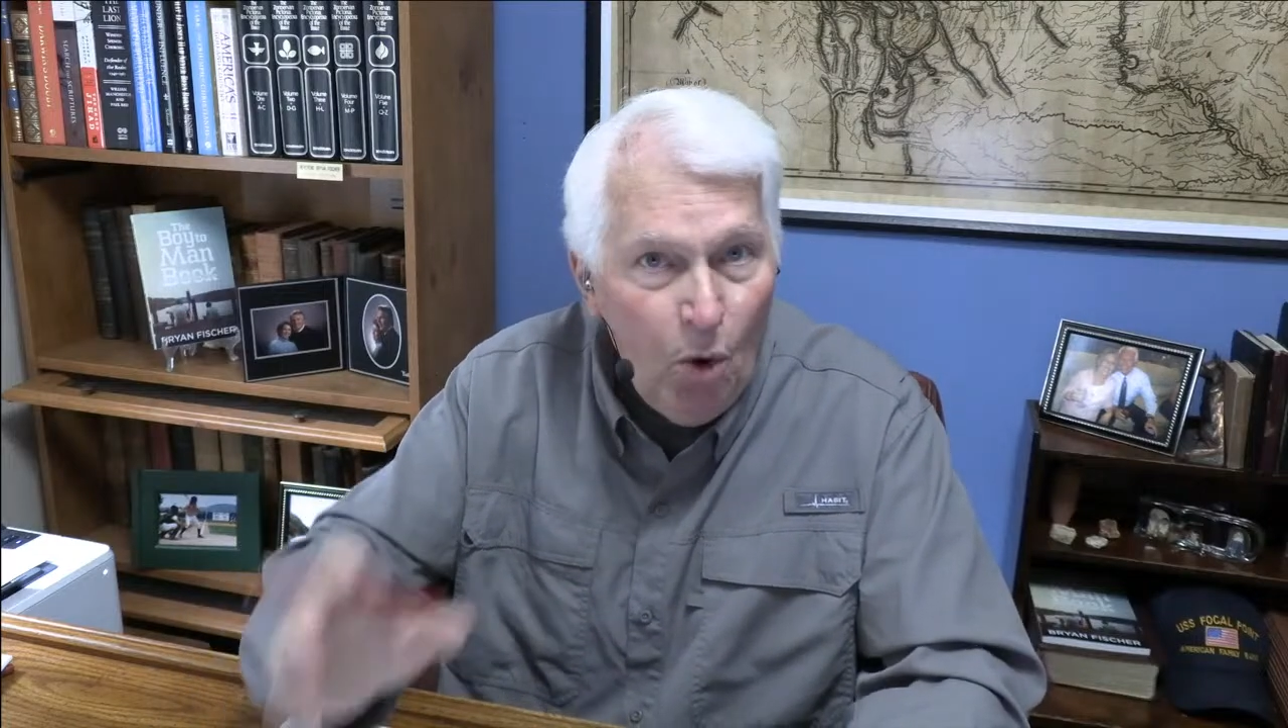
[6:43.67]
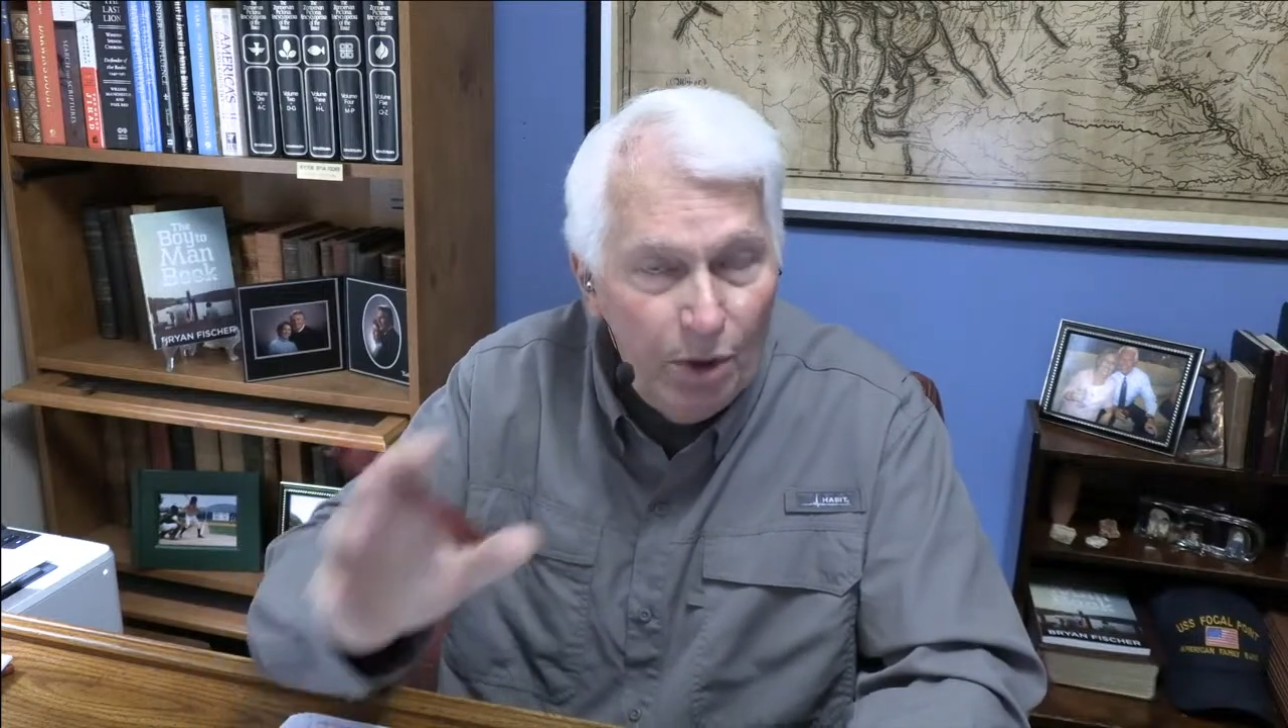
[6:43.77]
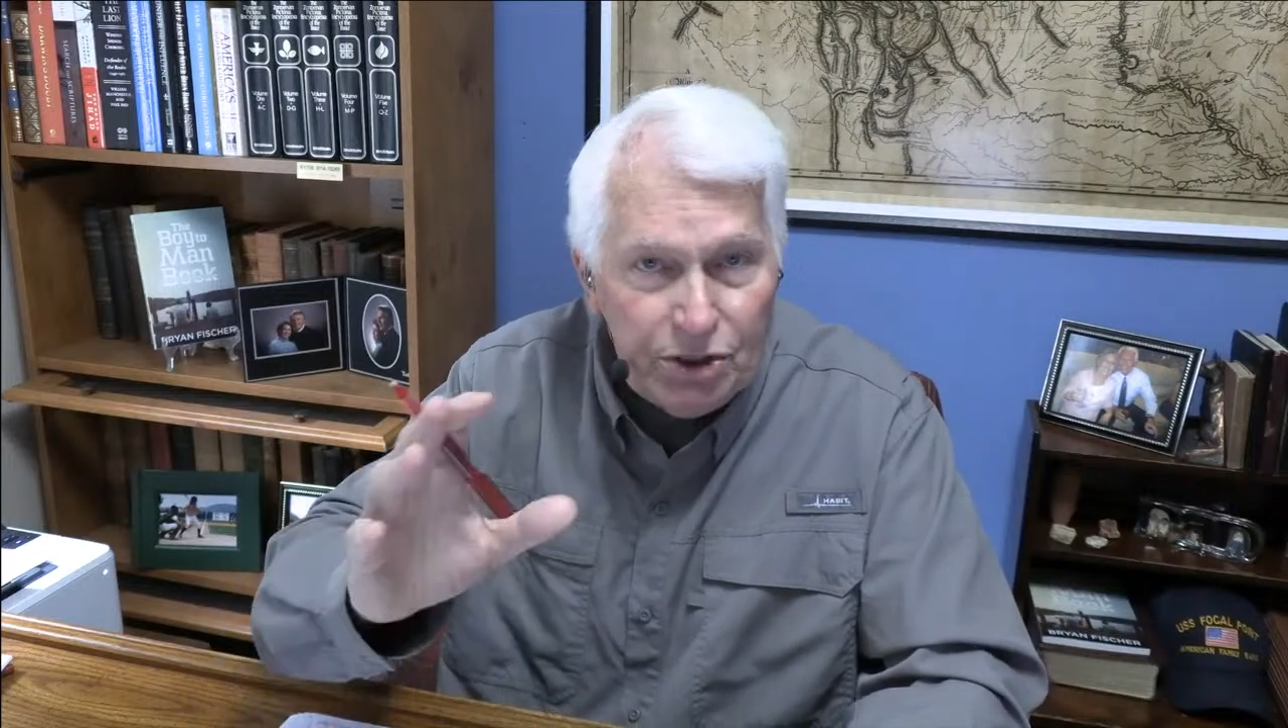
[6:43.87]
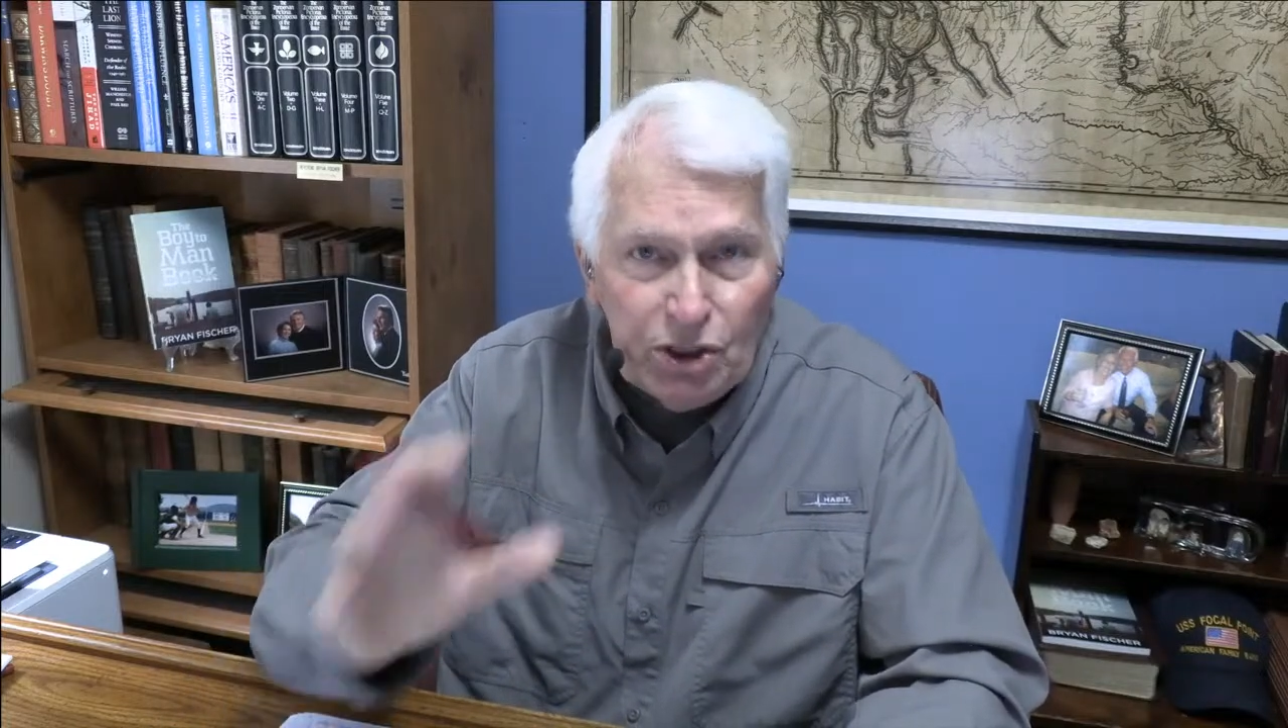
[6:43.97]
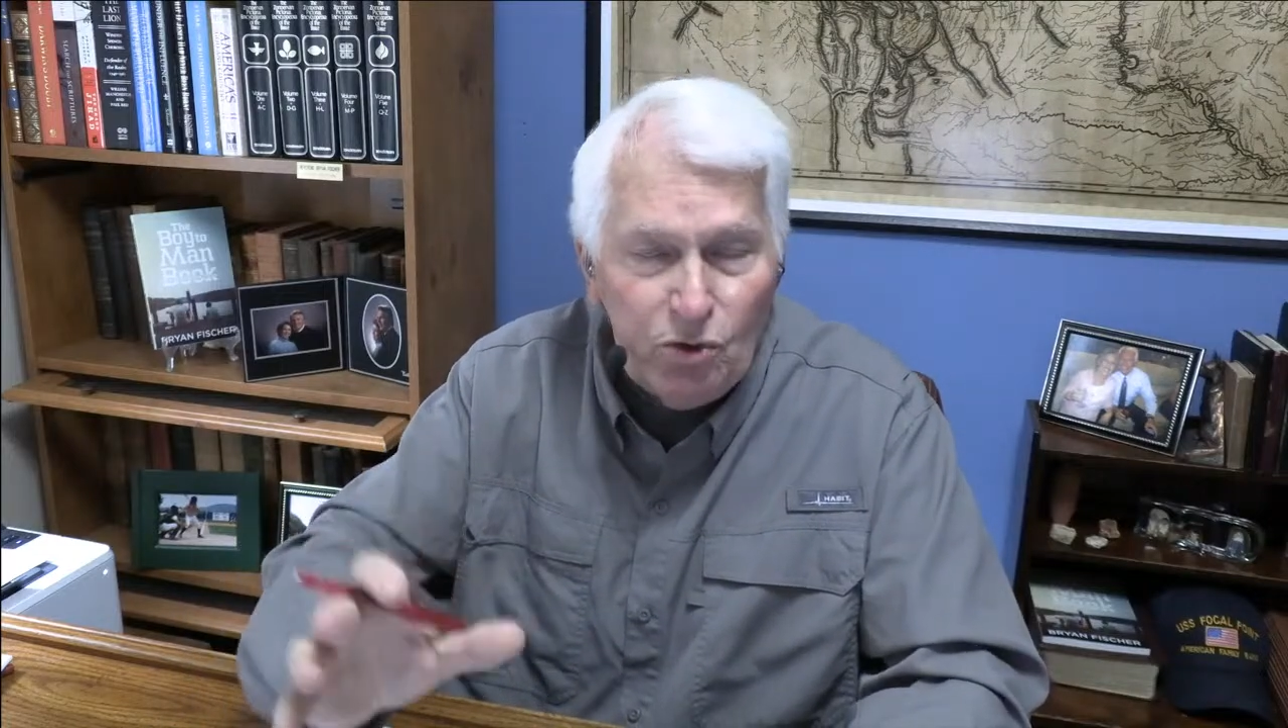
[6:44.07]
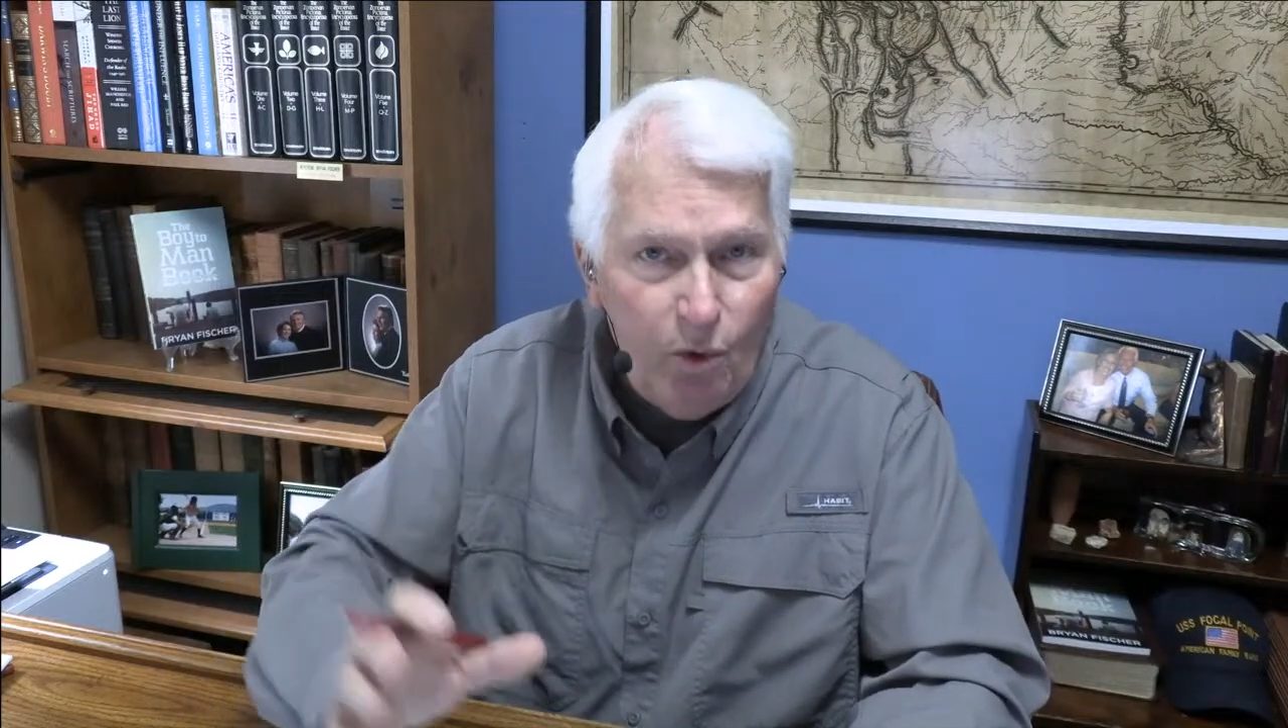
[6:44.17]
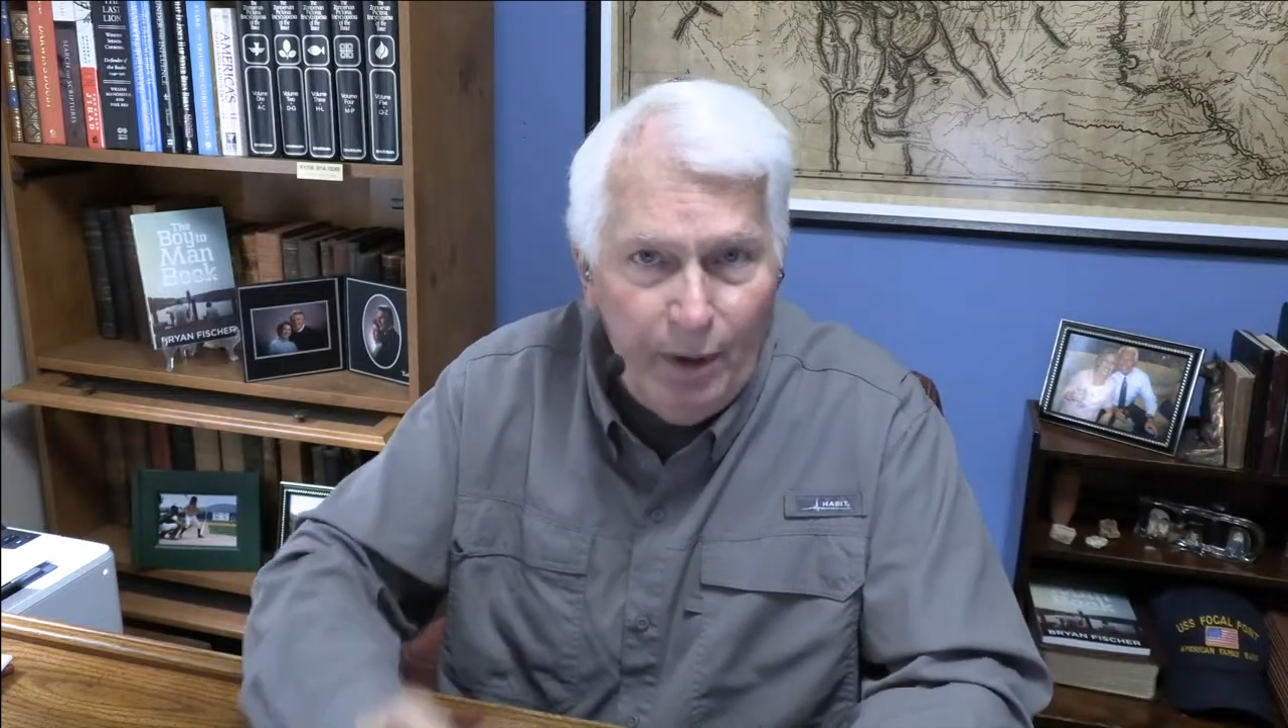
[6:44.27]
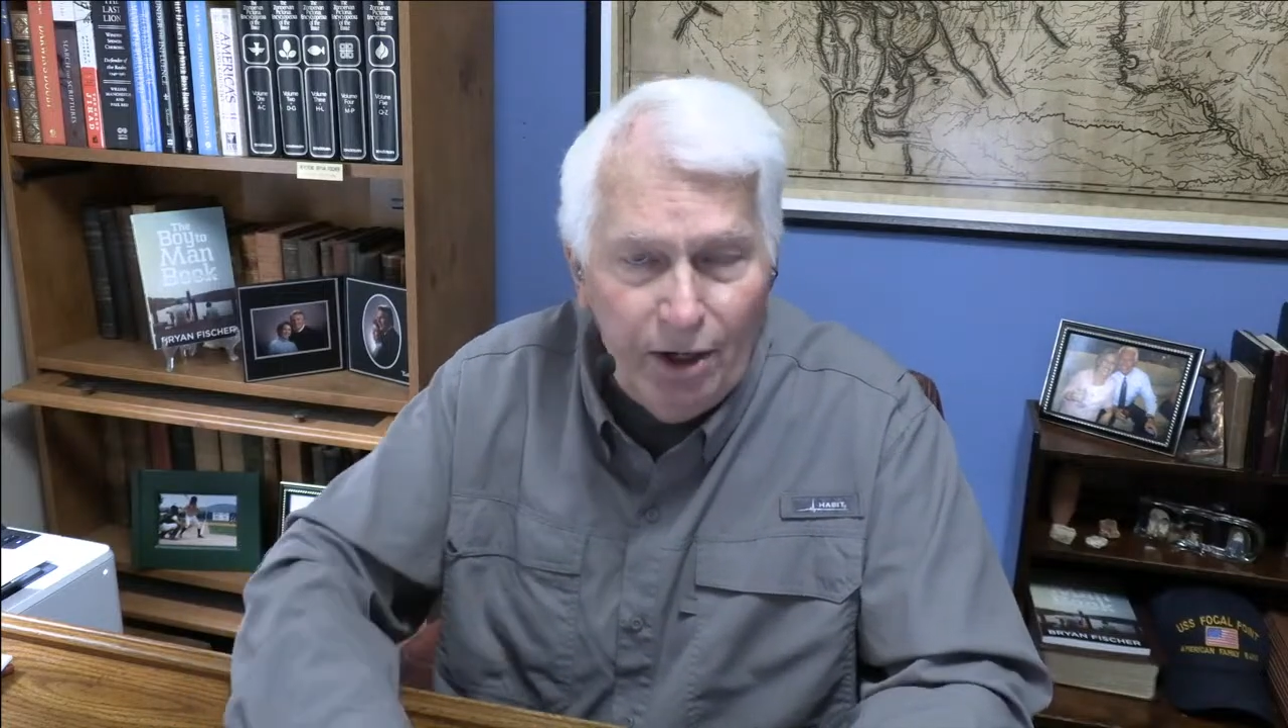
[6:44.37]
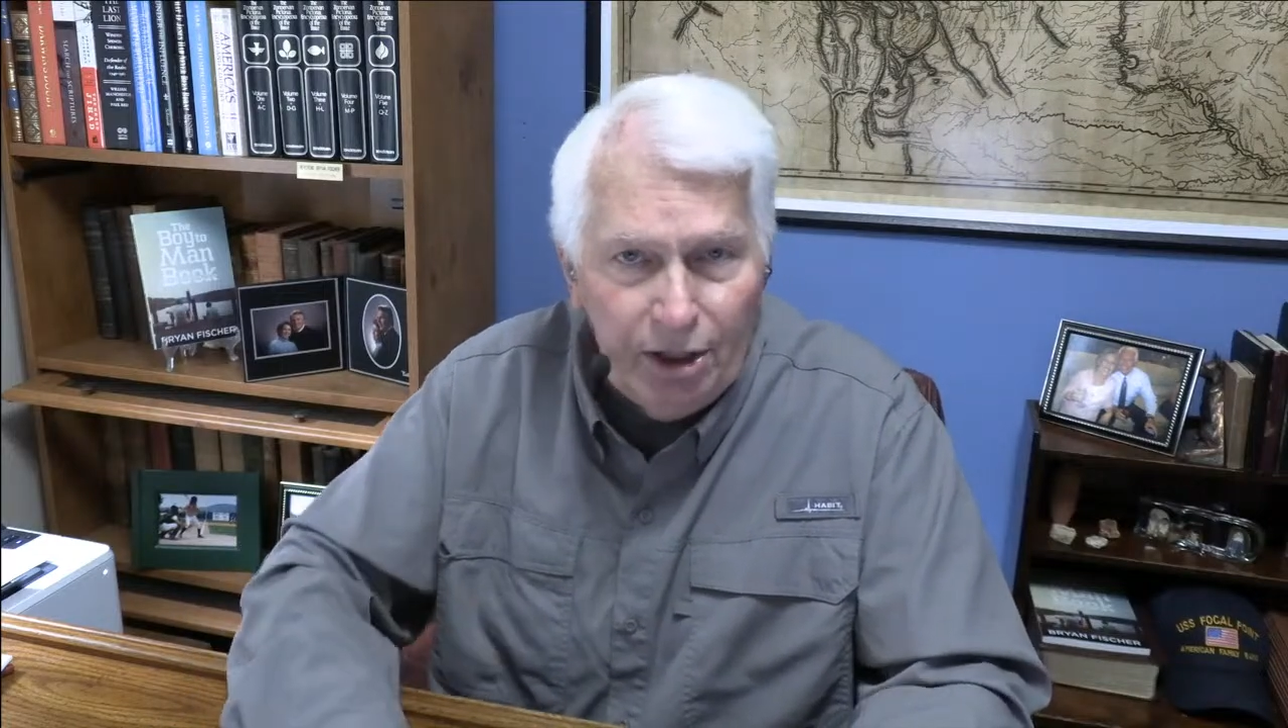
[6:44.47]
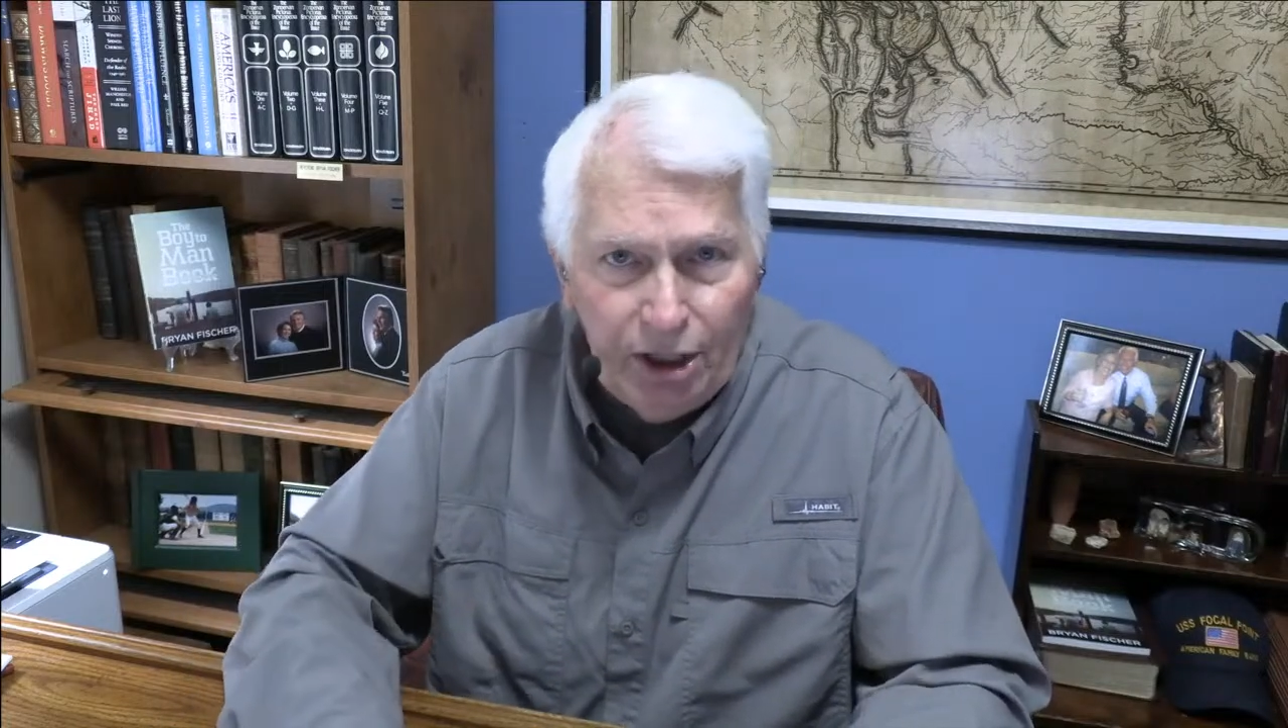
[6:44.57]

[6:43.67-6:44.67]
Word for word: which is what we are